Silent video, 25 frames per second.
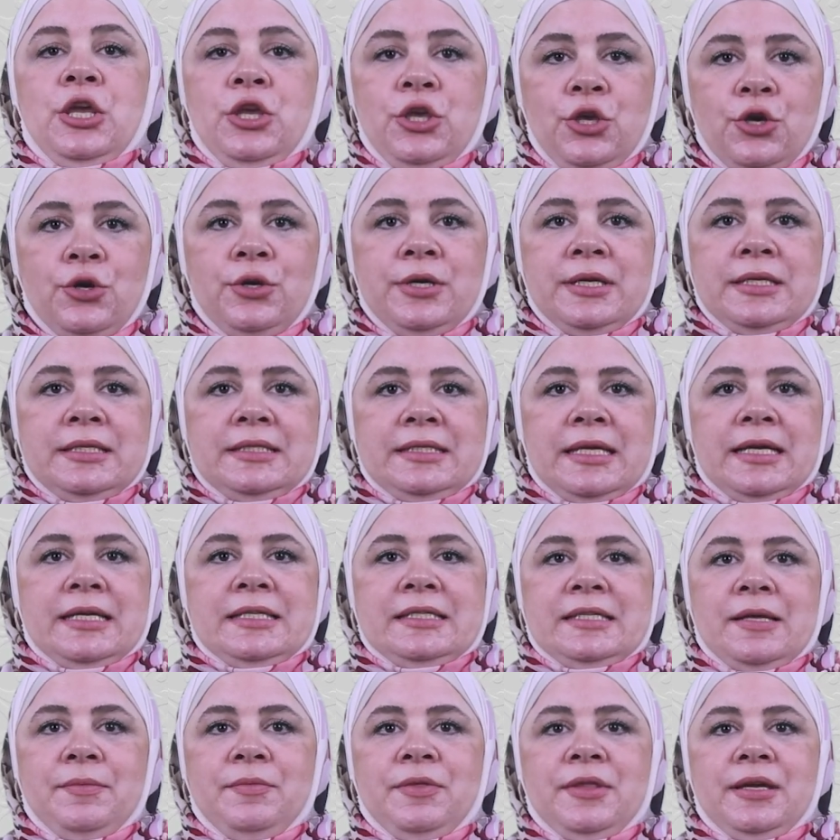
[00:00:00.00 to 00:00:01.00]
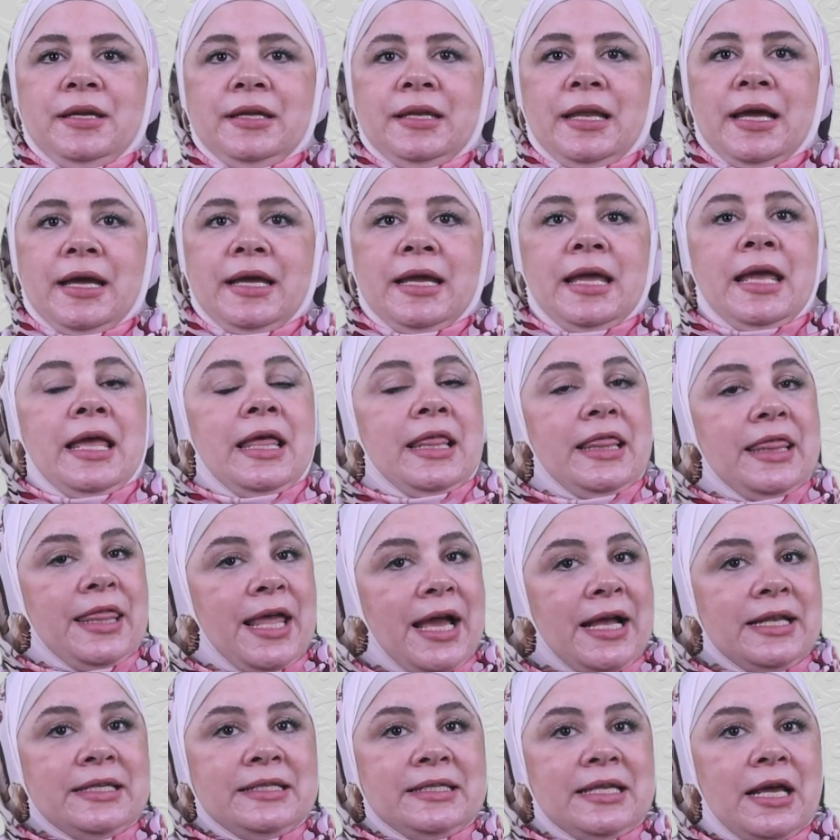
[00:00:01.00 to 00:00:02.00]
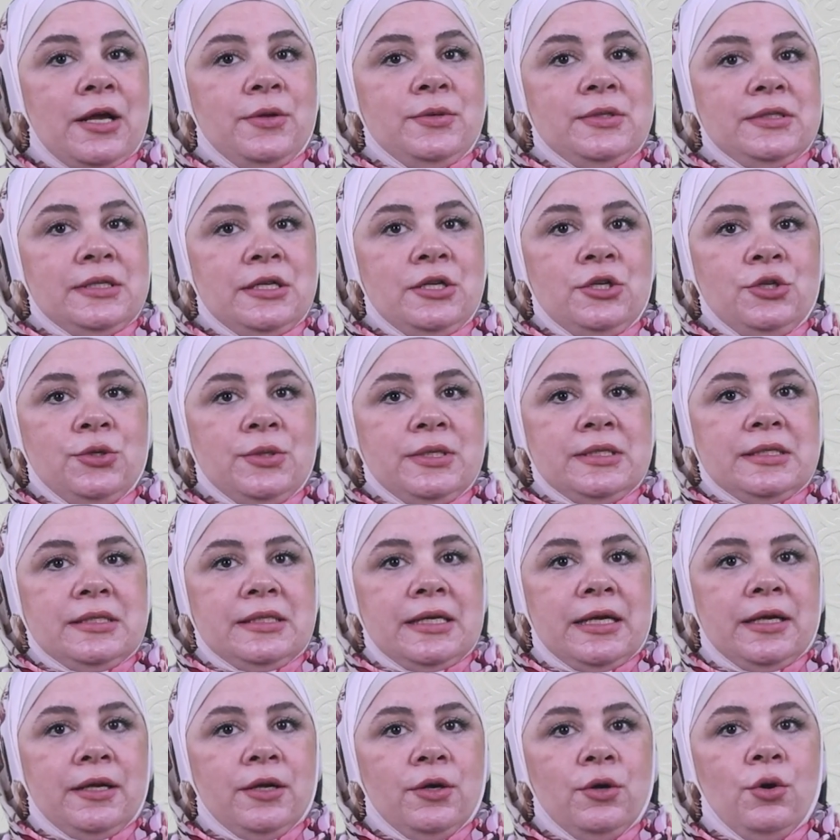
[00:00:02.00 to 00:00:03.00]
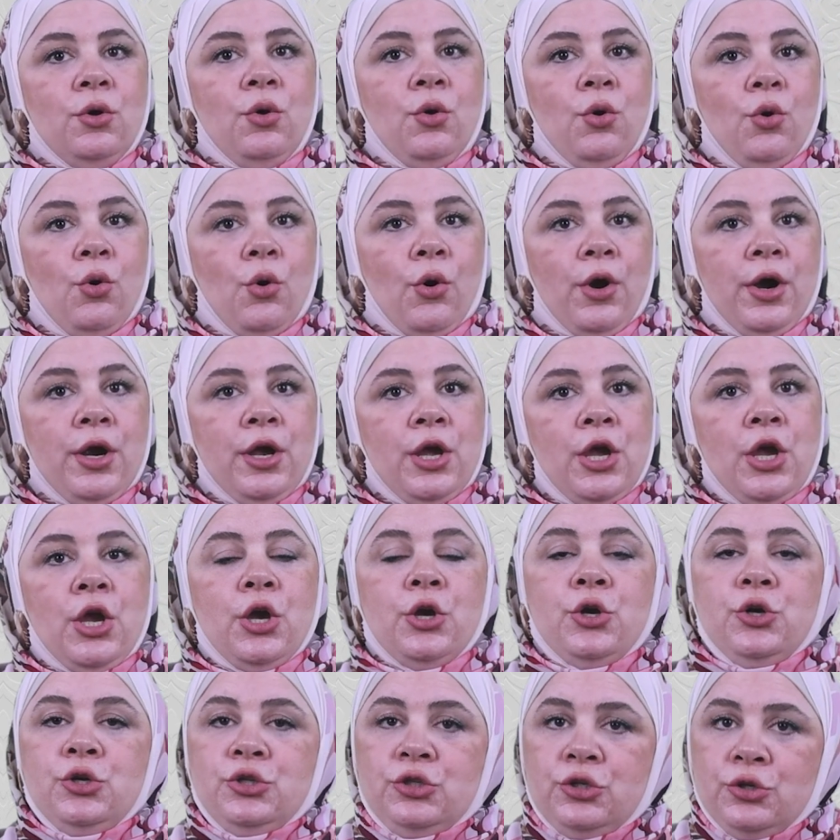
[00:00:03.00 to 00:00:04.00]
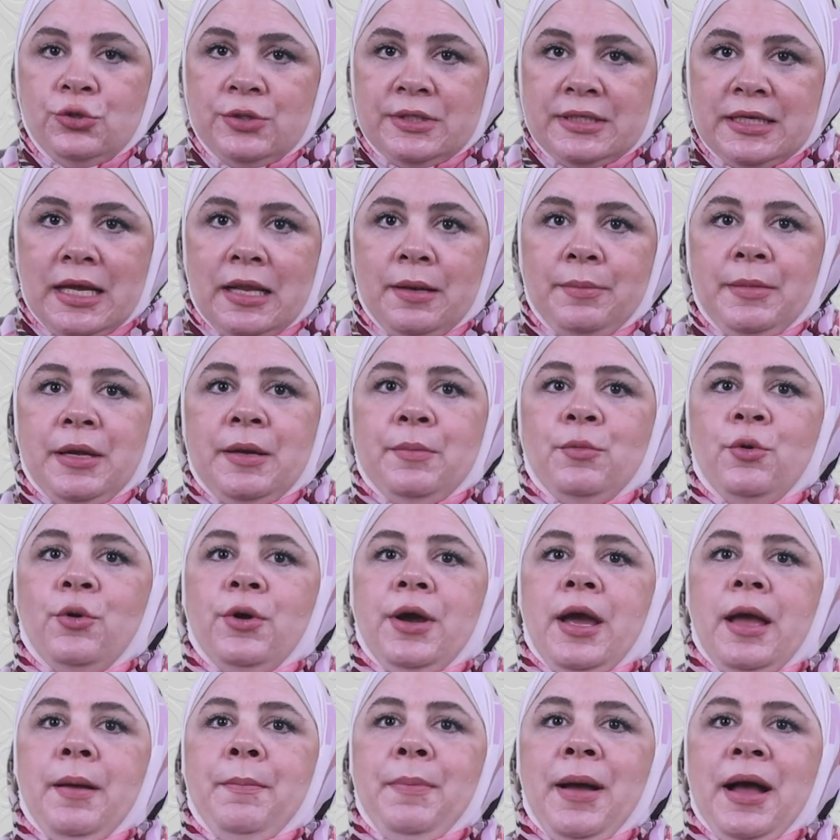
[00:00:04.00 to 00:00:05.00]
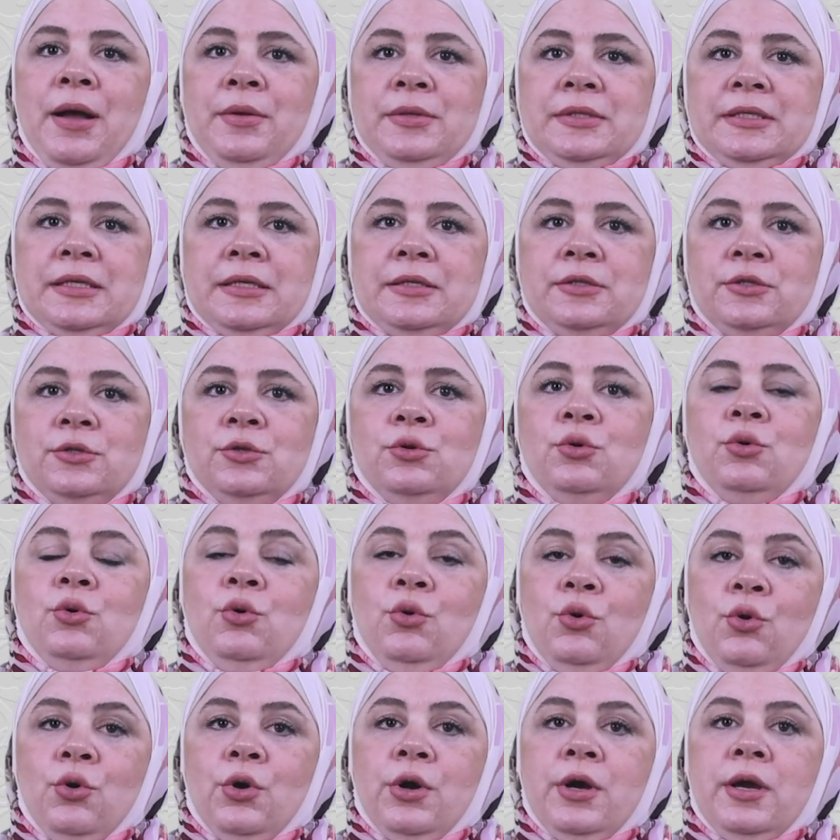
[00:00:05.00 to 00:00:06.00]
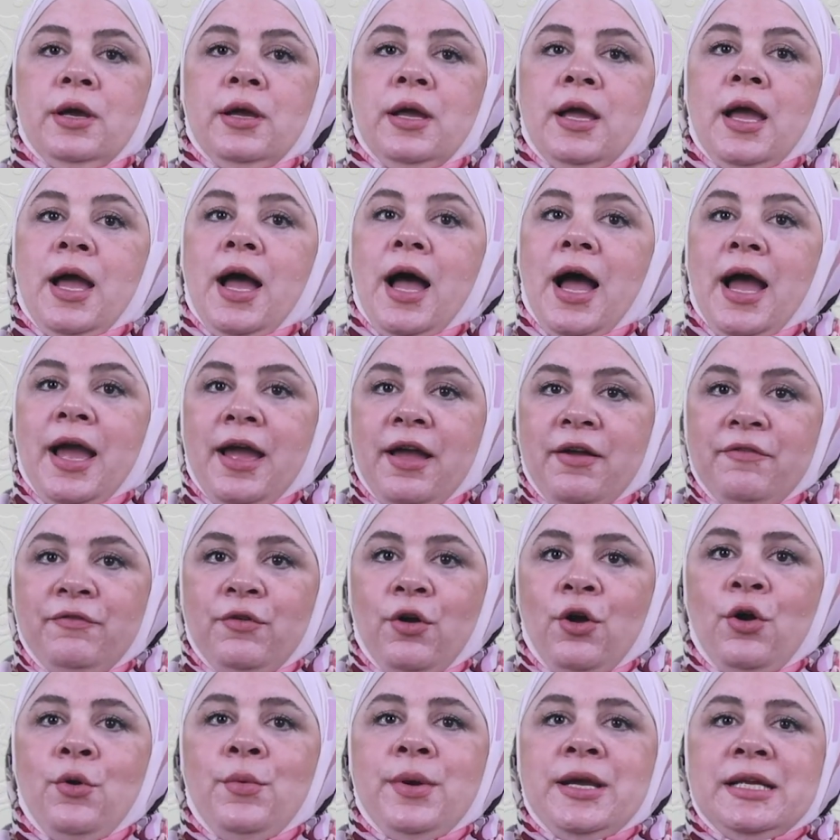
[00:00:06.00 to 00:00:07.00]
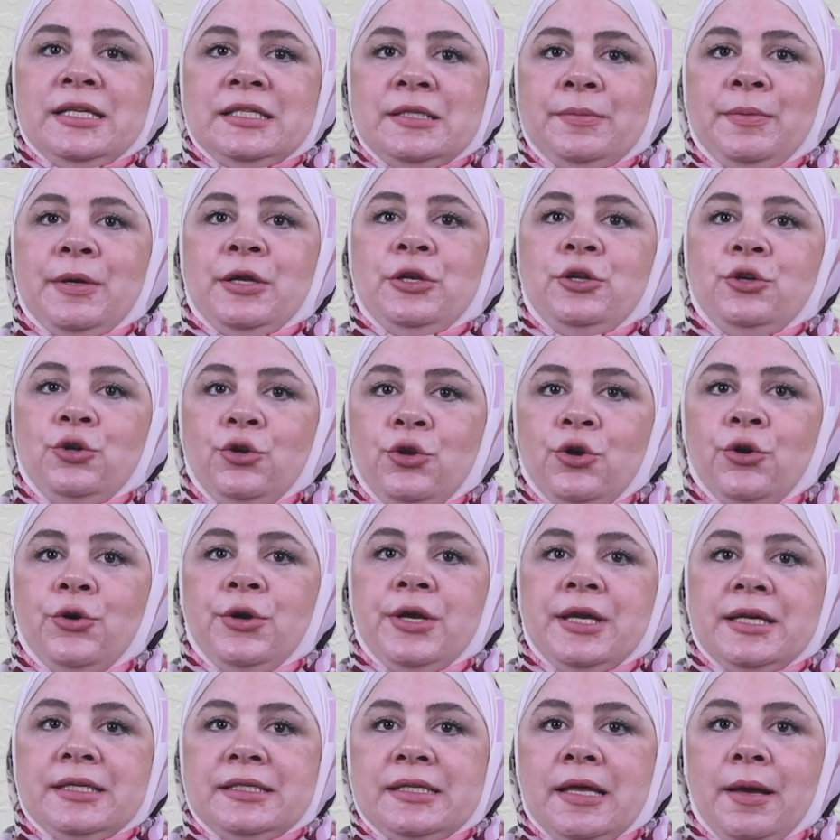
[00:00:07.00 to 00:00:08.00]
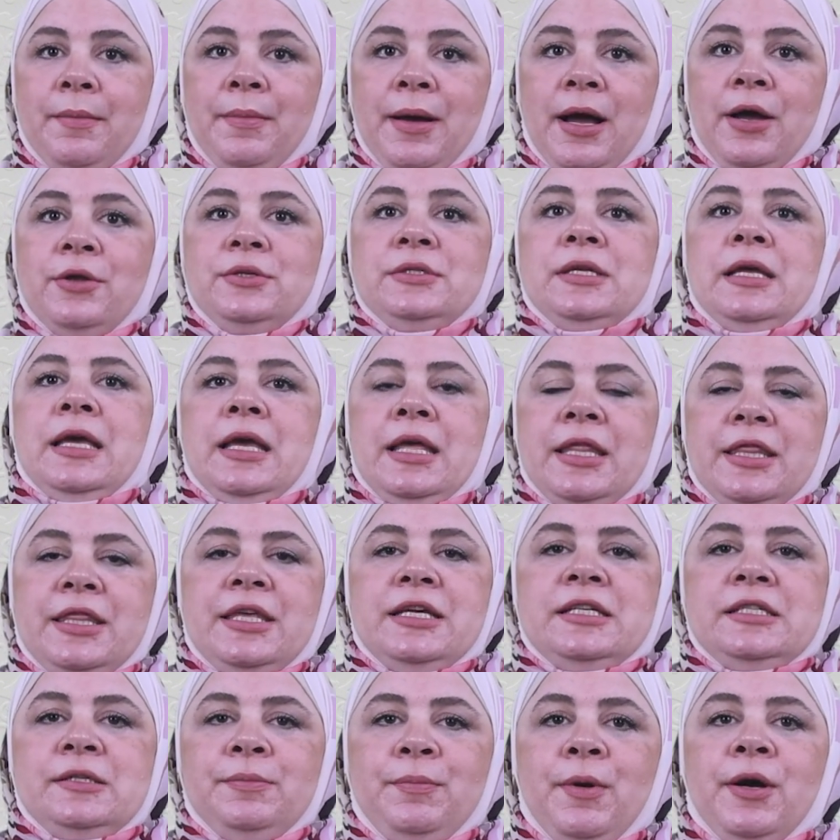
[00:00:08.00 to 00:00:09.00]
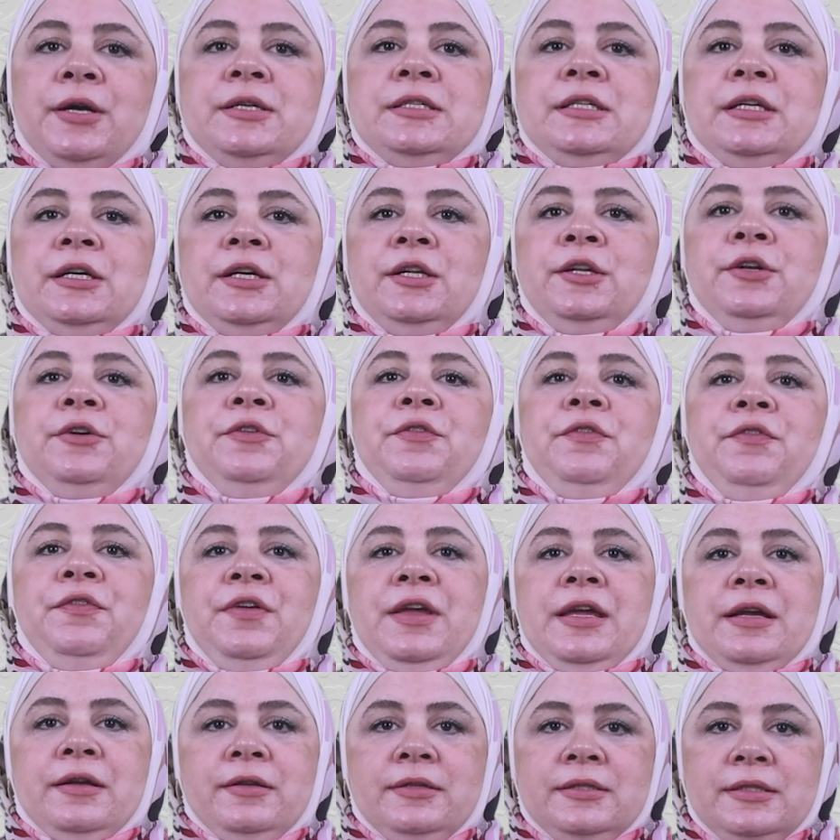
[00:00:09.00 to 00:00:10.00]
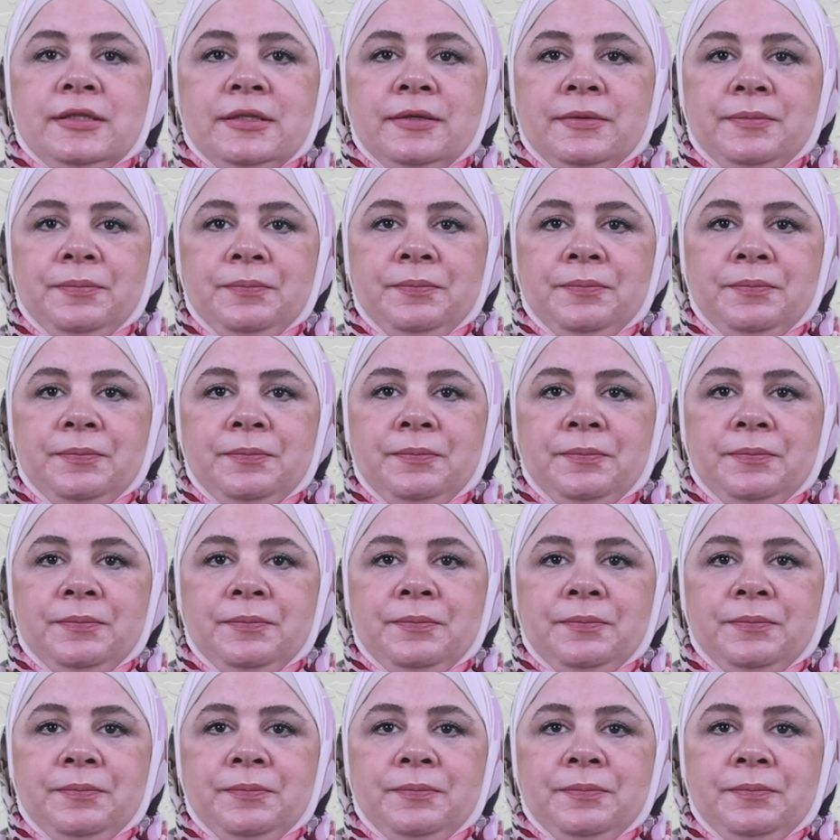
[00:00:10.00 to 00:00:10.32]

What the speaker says: You can say something like, that sounds interesting, or could you tell me more about it? Or I have always been curious about this particular field.